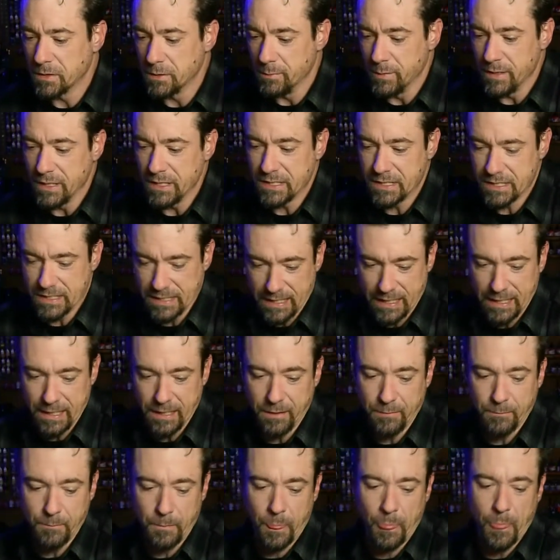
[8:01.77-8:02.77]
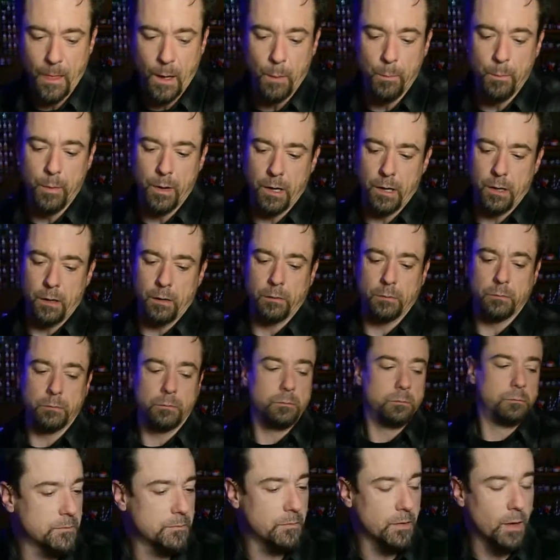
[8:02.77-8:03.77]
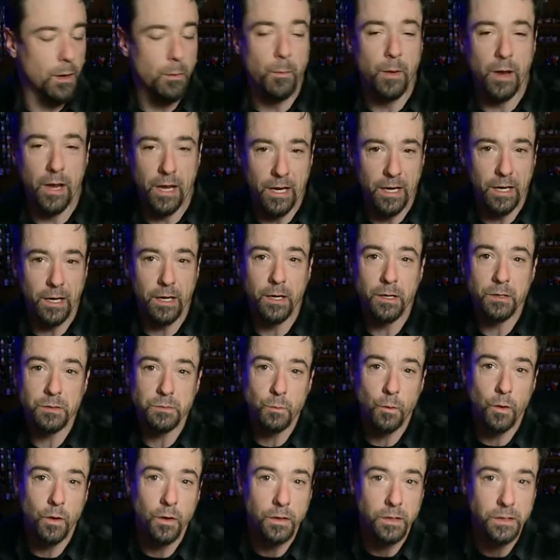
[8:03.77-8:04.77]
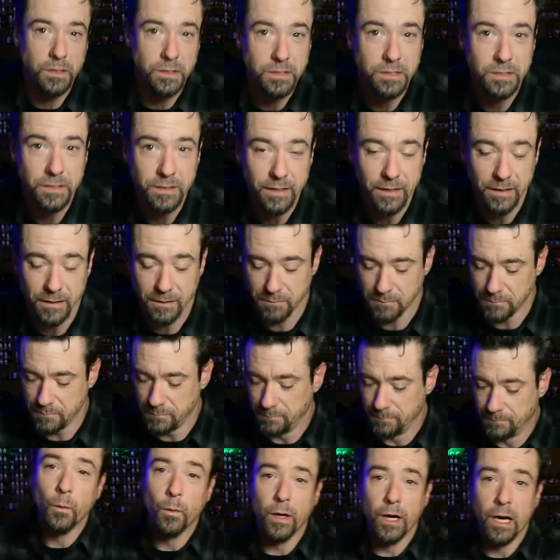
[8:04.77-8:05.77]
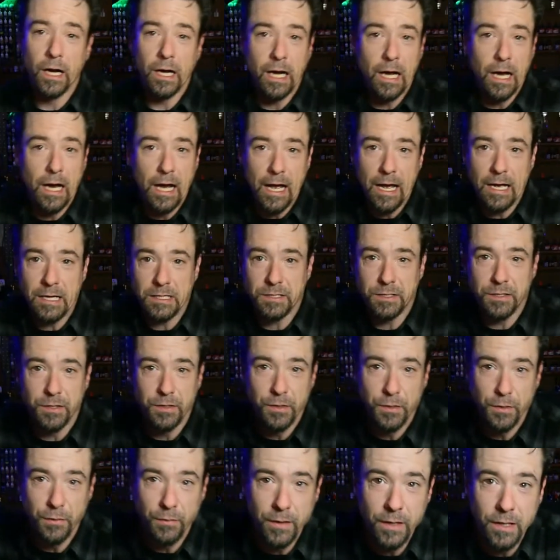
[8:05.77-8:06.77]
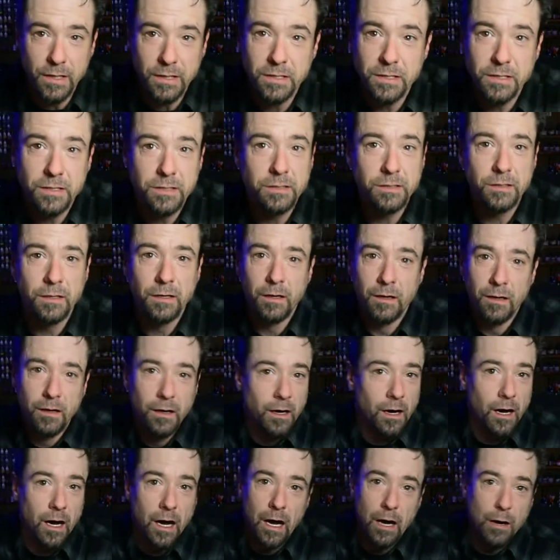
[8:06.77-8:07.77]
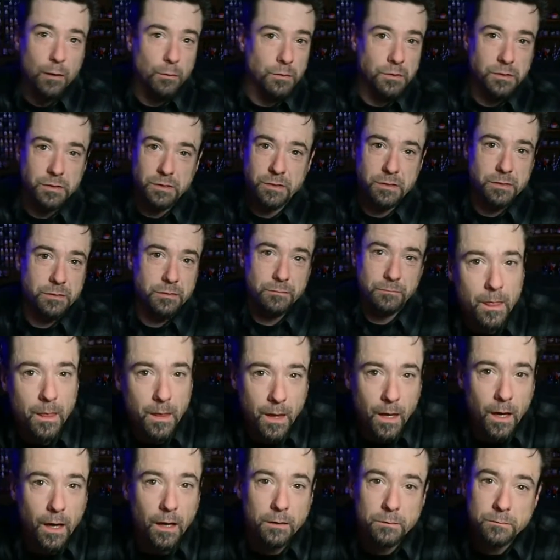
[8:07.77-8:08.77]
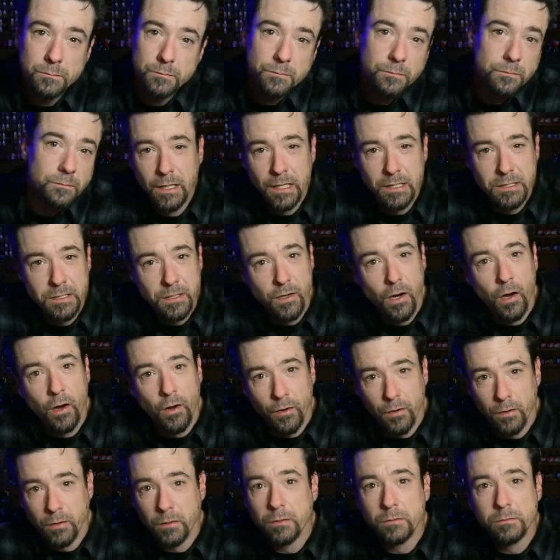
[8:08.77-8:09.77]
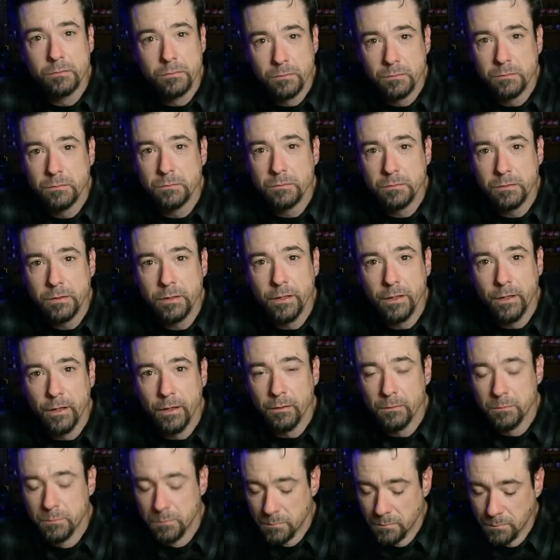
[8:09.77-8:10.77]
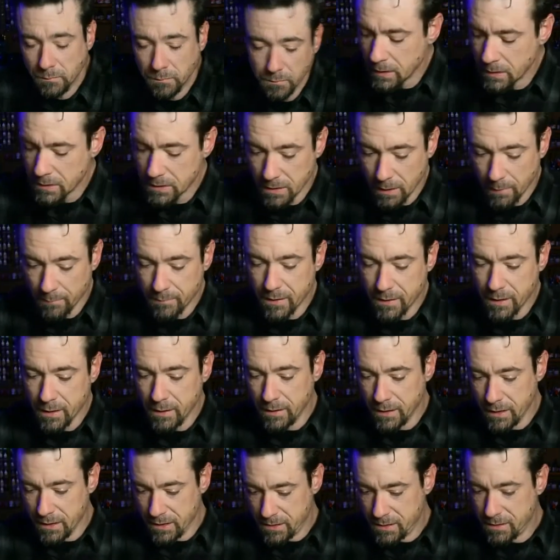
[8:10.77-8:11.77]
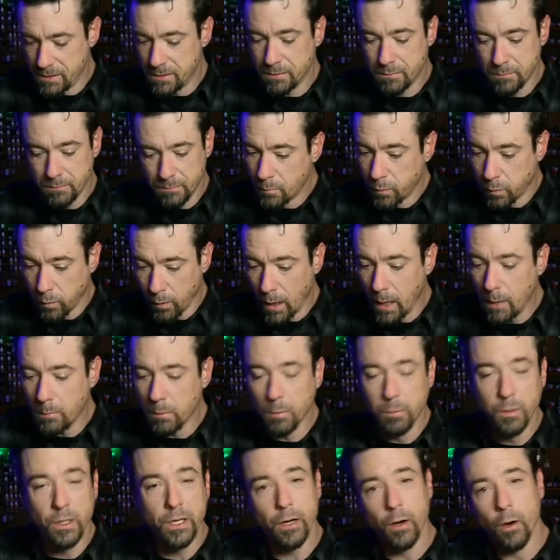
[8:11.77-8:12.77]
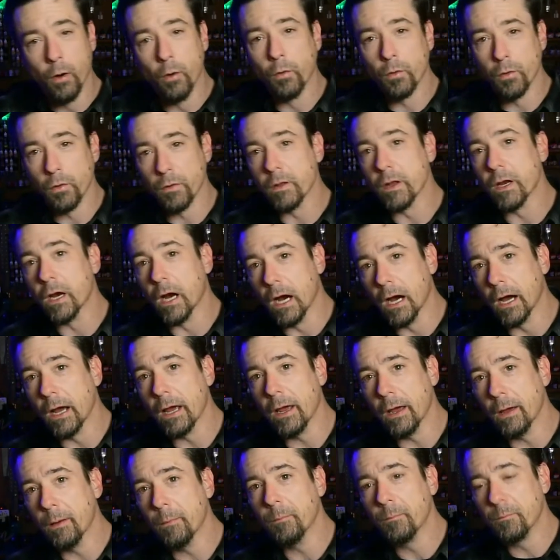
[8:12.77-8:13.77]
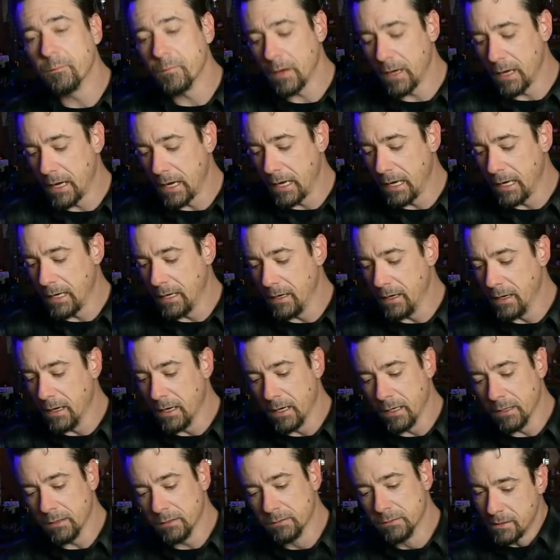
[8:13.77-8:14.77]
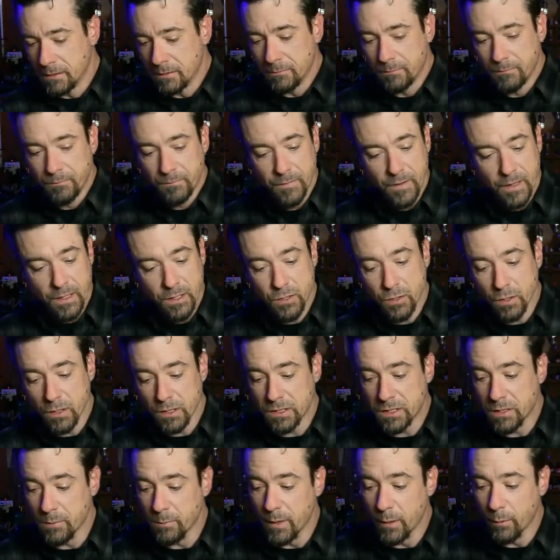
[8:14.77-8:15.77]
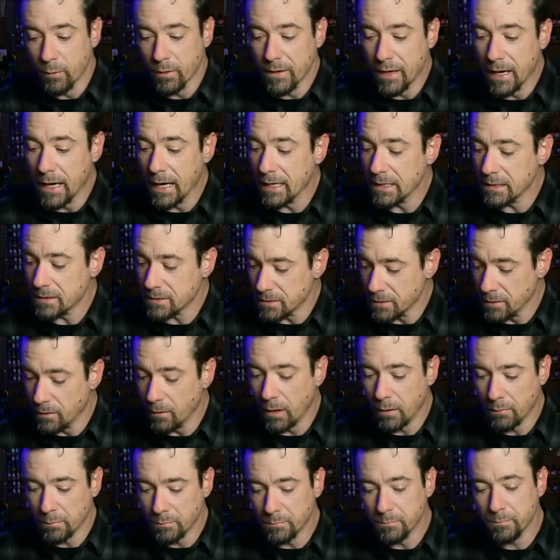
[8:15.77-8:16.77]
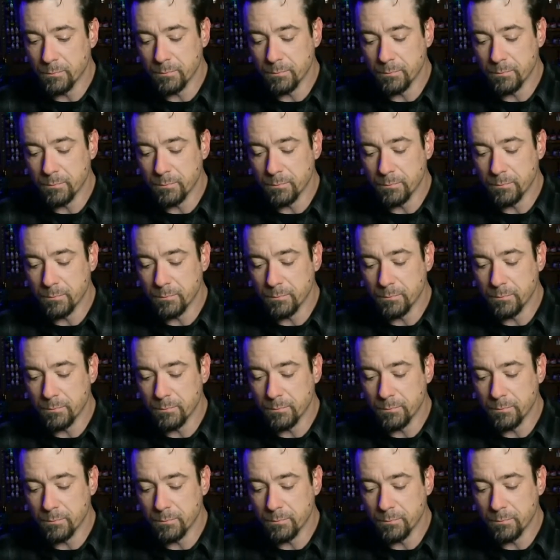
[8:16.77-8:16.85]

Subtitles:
to be said about a man and his walking stick. When I got asked to do this, that's an honor, you know, something that's probably older than I am, and they trusted me with that, so